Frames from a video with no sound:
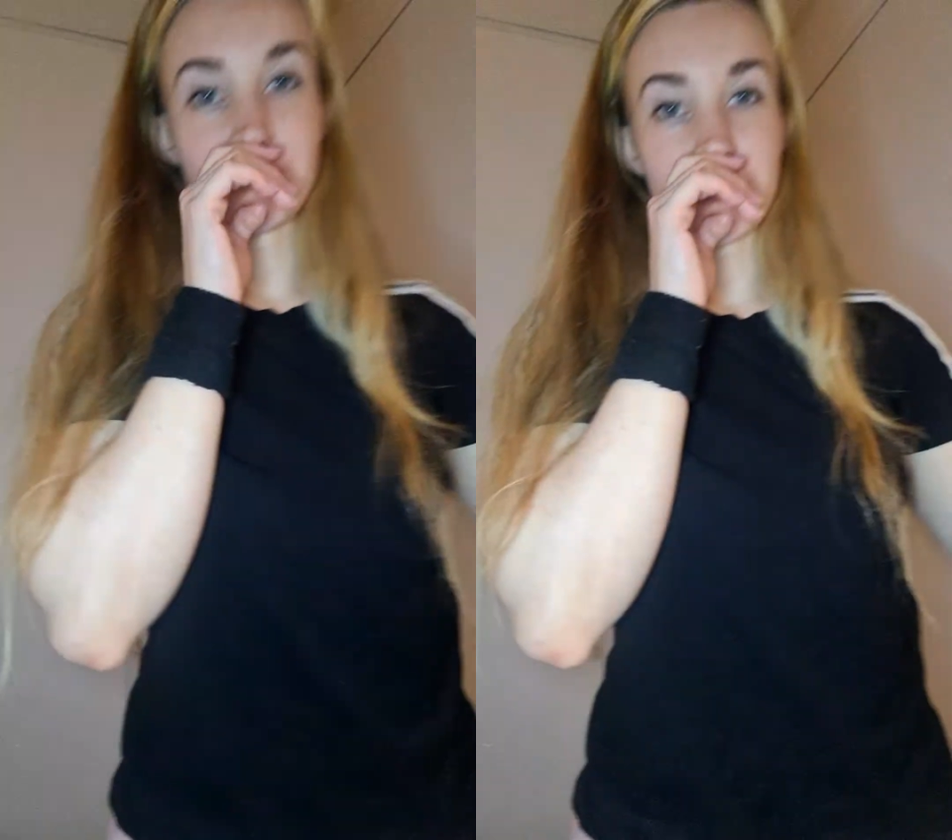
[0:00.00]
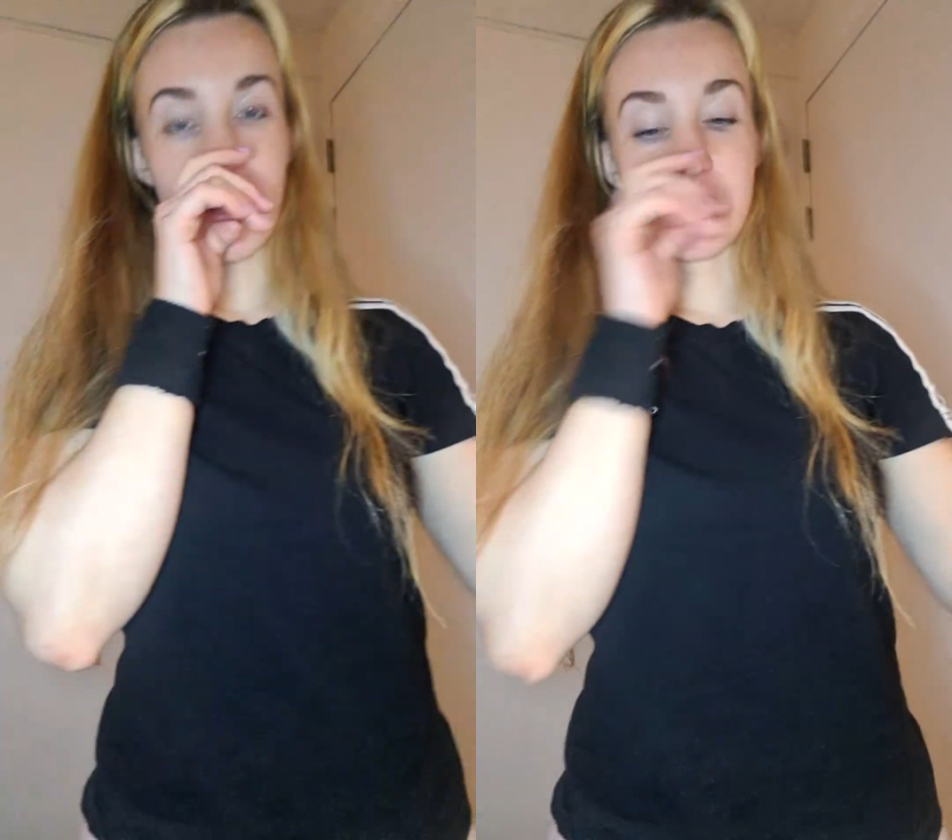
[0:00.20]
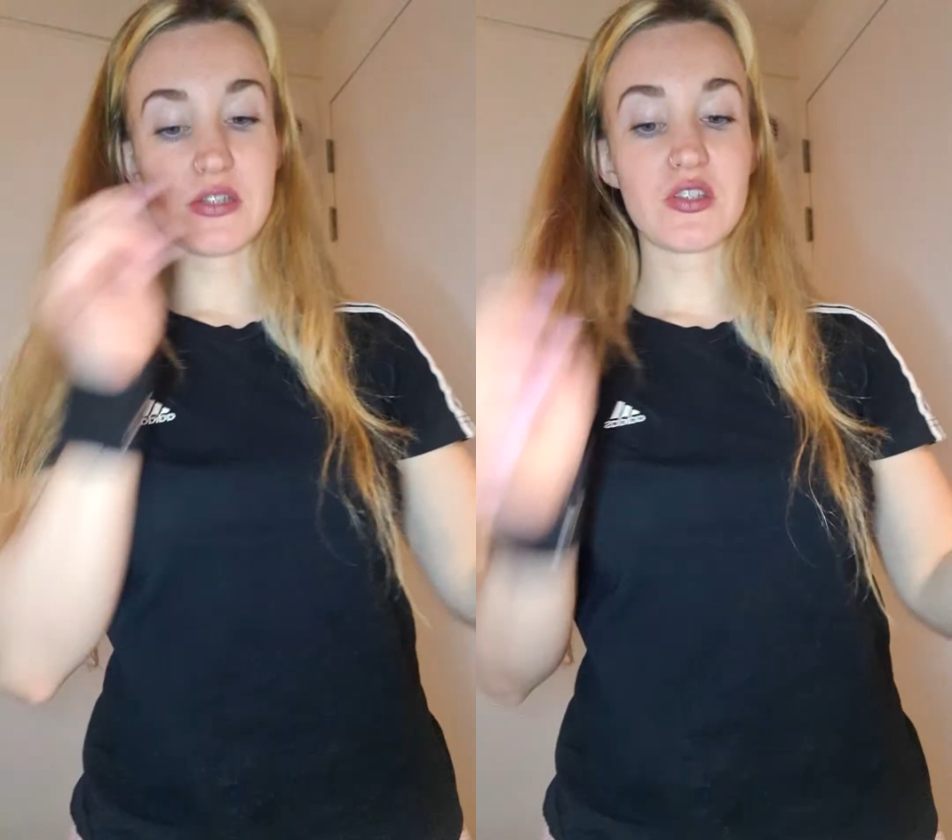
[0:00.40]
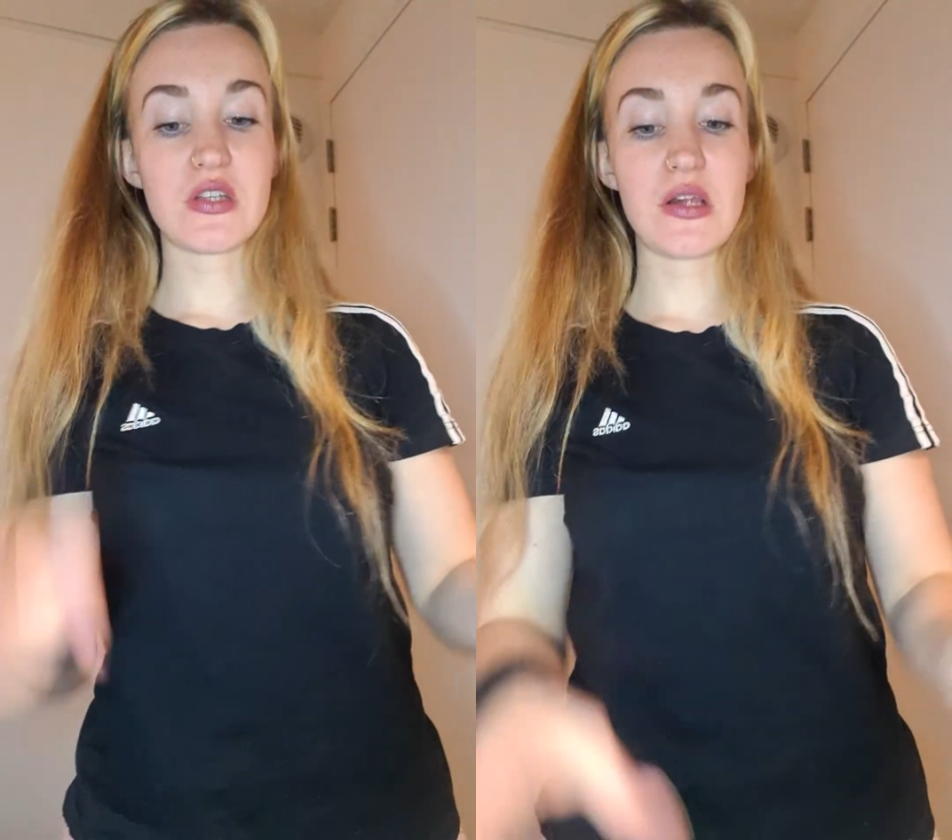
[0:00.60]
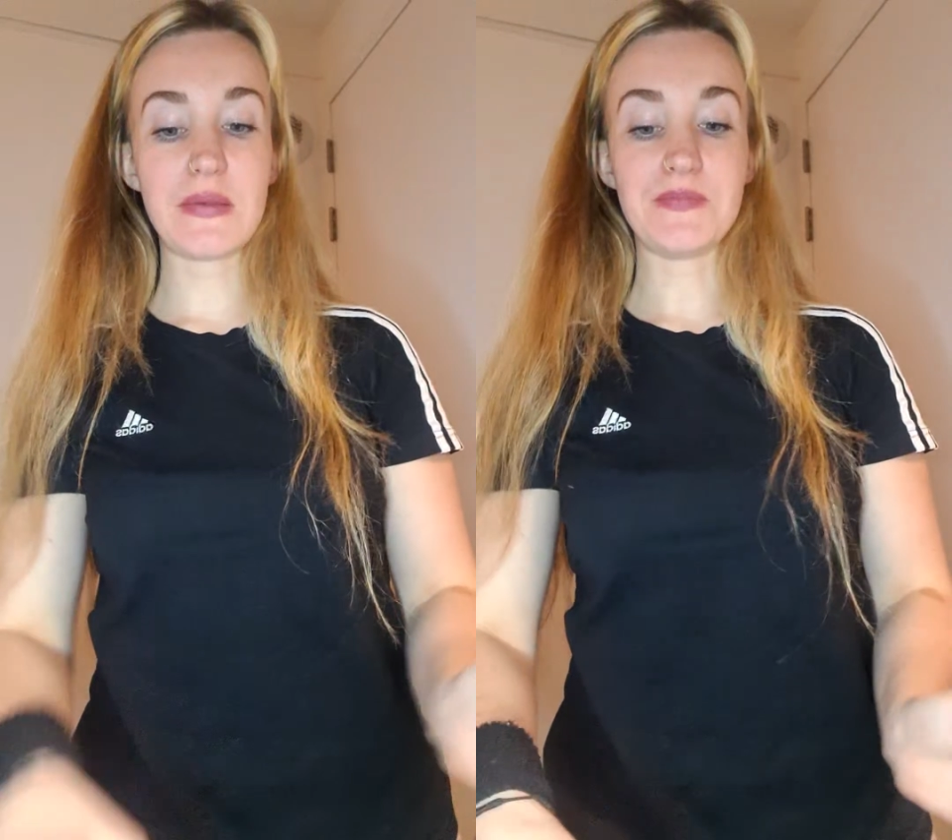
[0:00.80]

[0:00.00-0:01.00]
and it's still